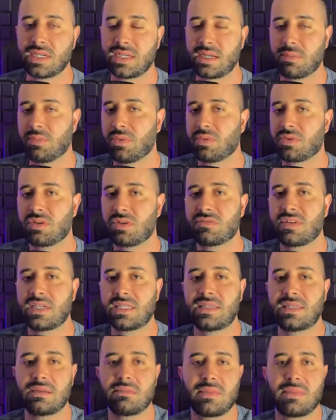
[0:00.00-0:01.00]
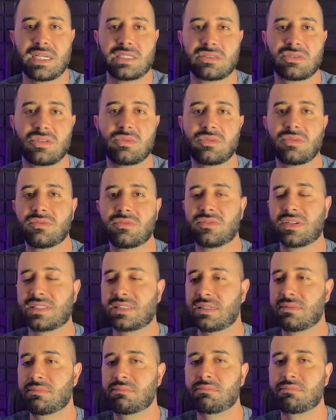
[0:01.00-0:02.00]
there won't be any way to do a lot
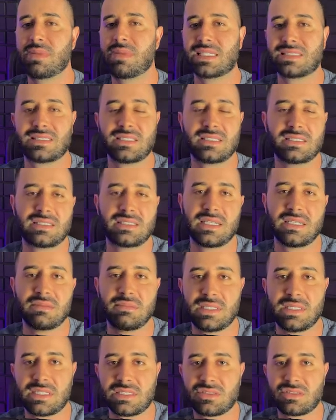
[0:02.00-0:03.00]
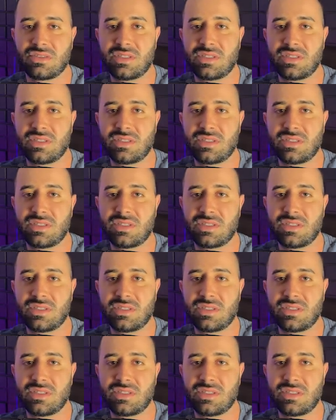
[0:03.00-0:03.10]
of interest segmentation,